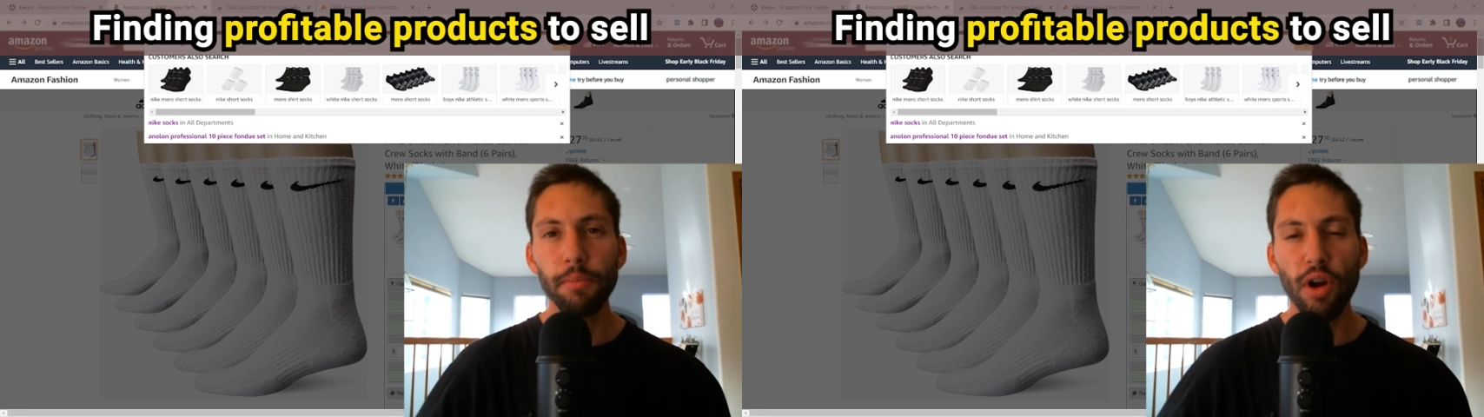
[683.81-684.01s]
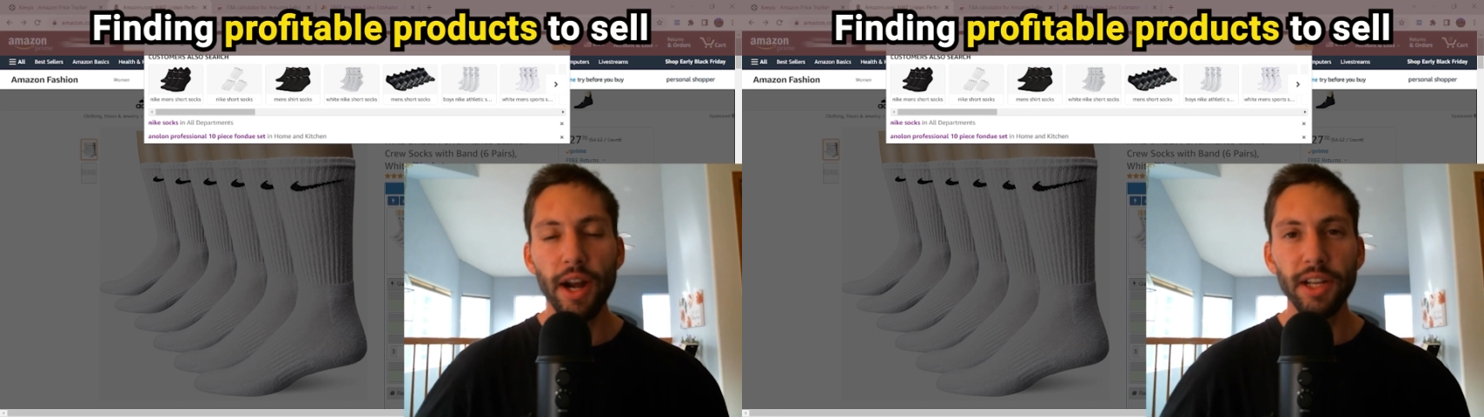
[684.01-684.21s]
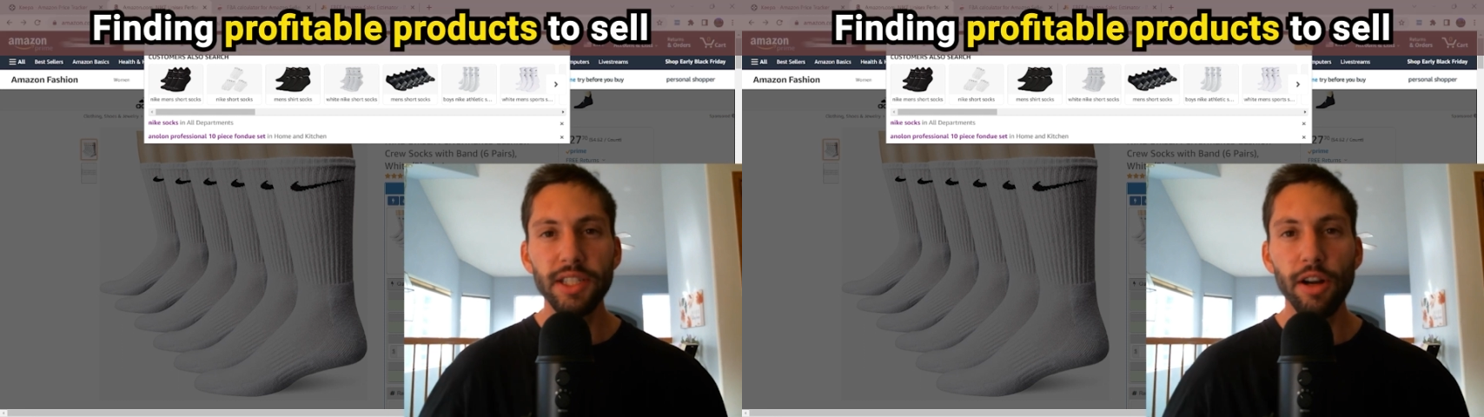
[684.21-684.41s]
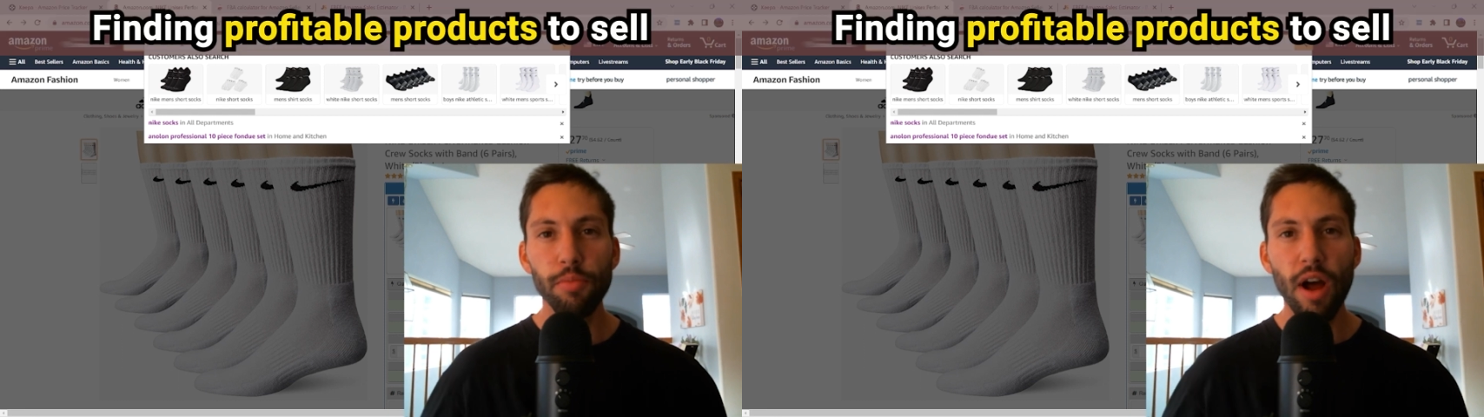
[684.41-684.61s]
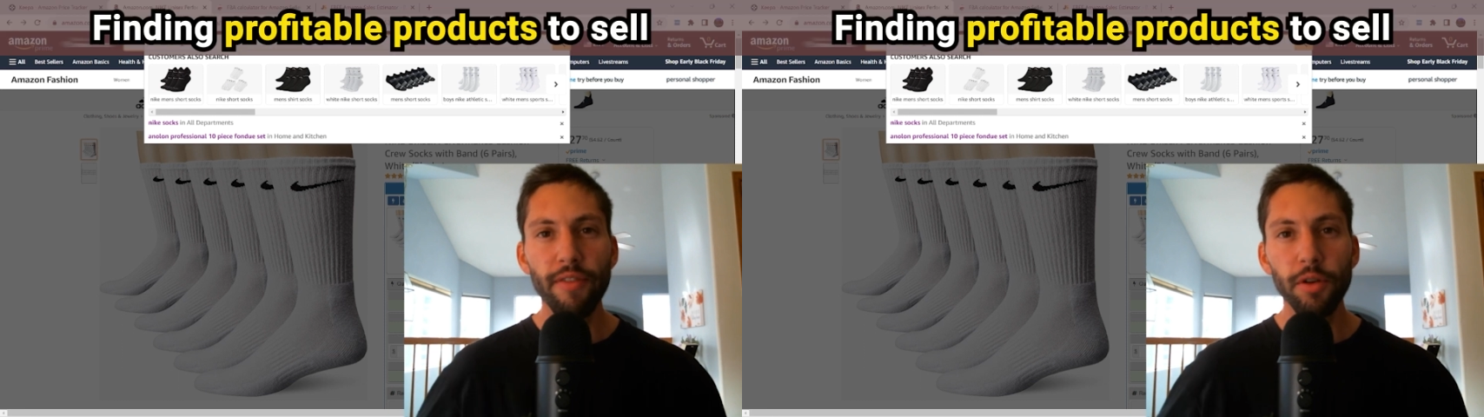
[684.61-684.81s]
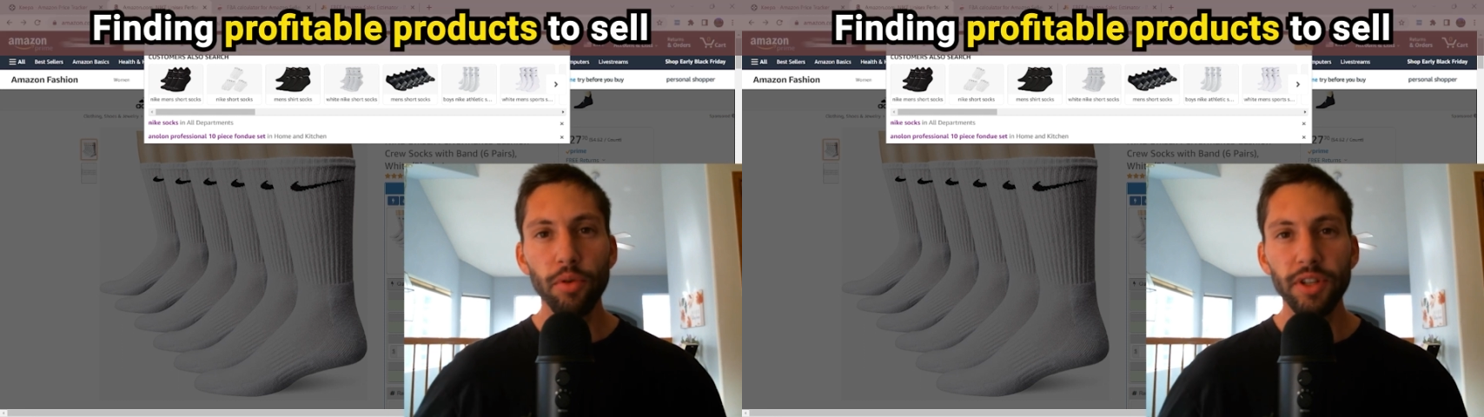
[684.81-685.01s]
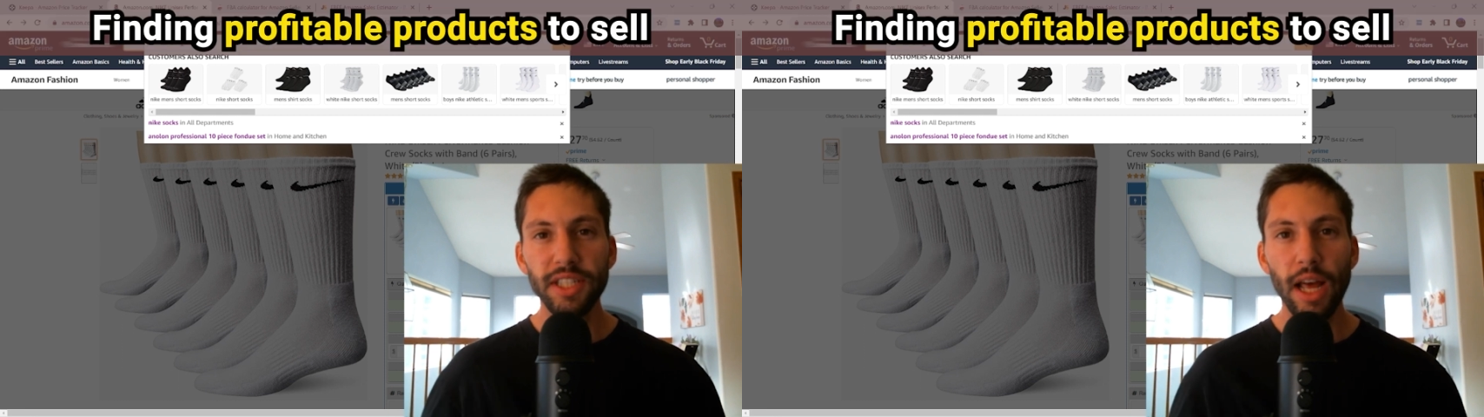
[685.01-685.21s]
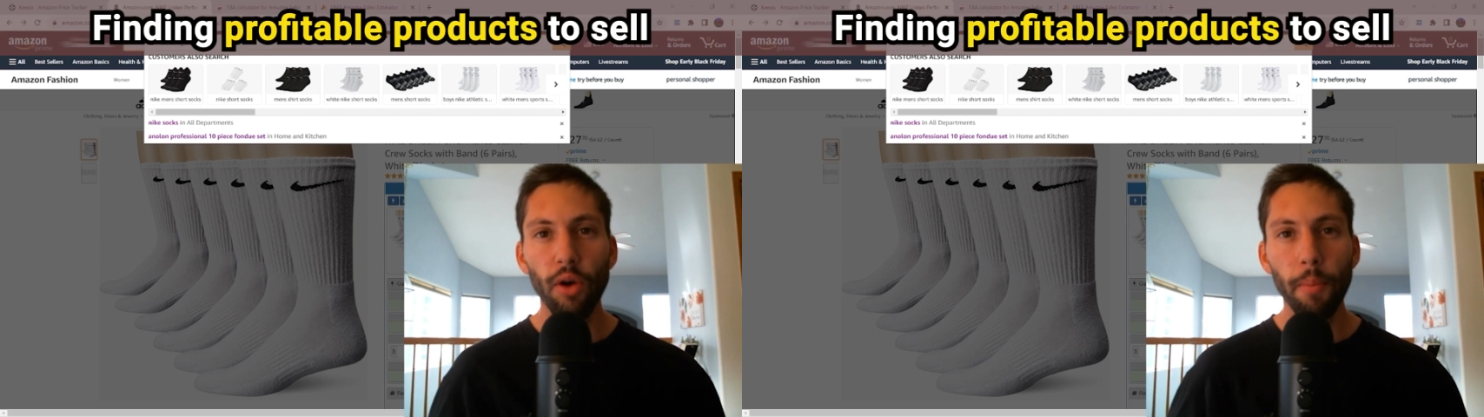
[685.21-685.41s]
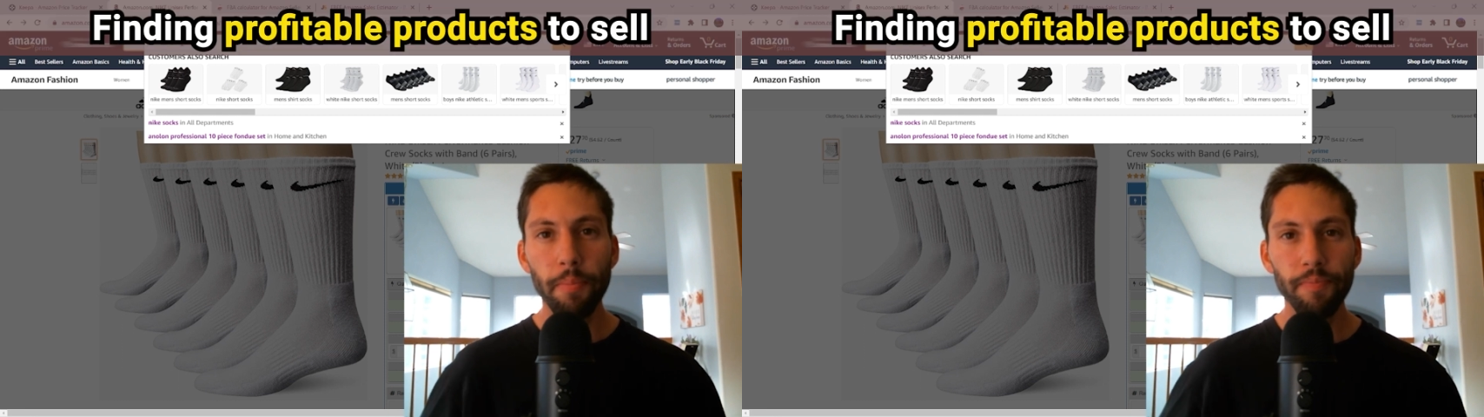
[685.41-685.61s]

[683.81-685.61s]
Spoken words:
products that are profitable to sell.